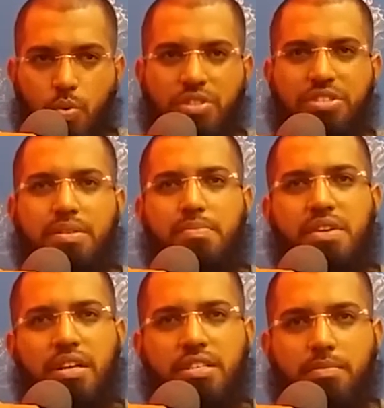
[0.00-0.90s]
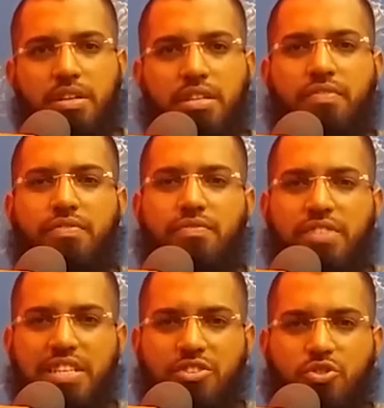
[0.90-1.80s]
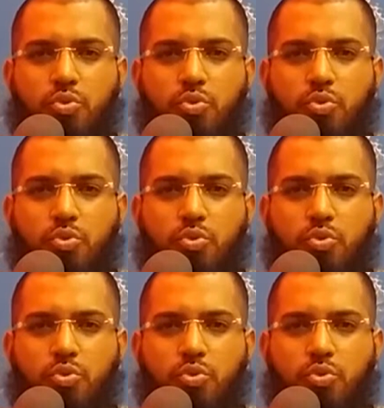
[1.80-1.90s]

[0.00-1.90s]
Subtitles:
which is approximately 15 to